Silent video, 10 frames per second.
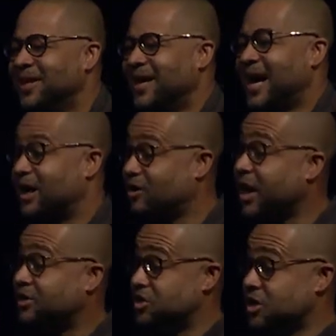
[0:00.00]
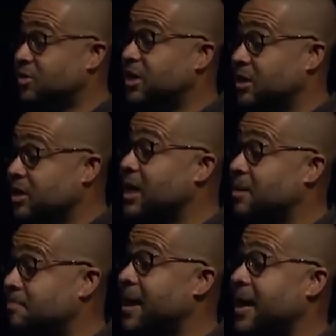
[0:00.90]
I cracked a joke, get her to
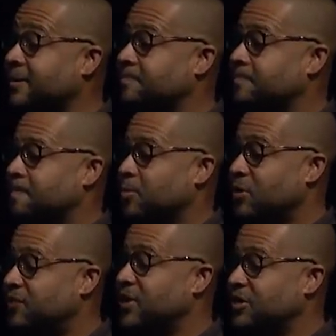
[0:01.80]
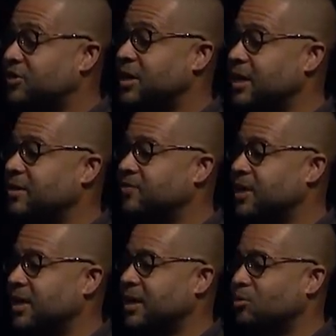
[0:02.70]
come back. We finish the
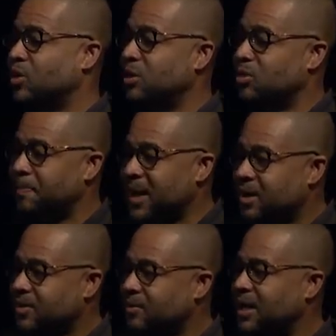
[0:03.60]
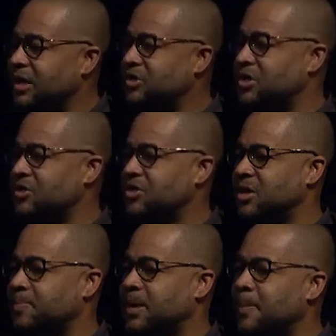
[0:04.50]
evening and we repair the
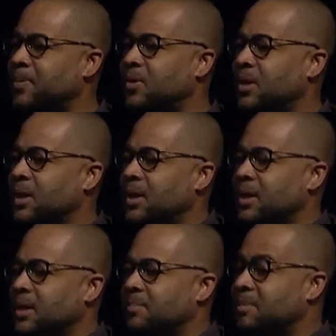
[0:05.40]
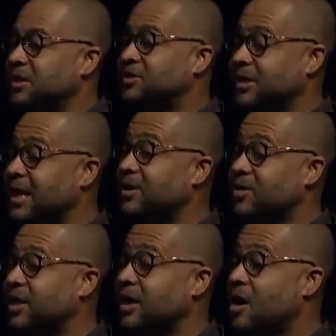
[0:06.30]
relationship. Couple months later,
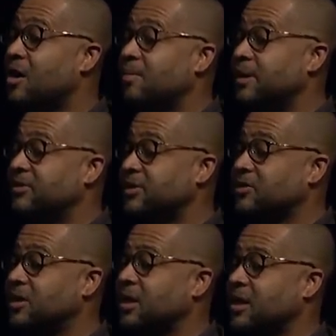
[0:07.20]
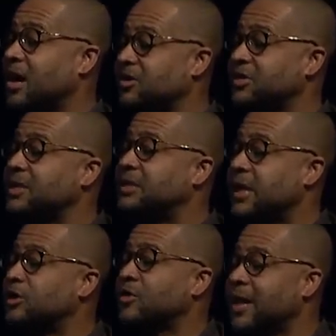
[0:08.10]
they call me and says, look, our son's
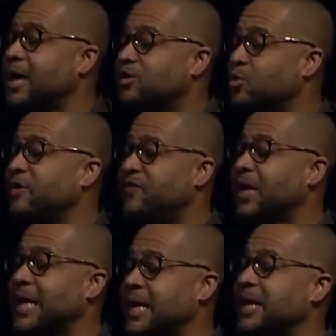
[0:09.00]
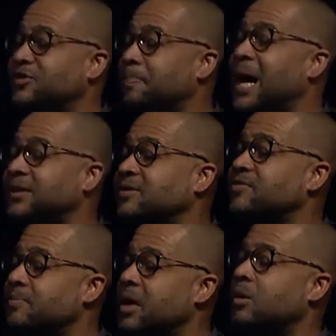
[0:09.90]
getting to the age where we feel like he needs a
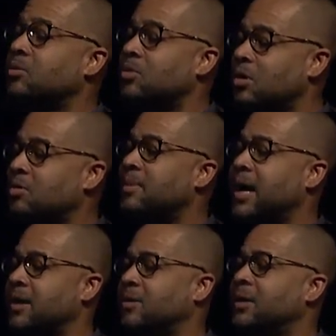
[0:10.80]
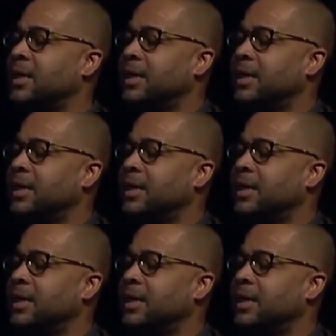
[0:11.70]
positive male role model.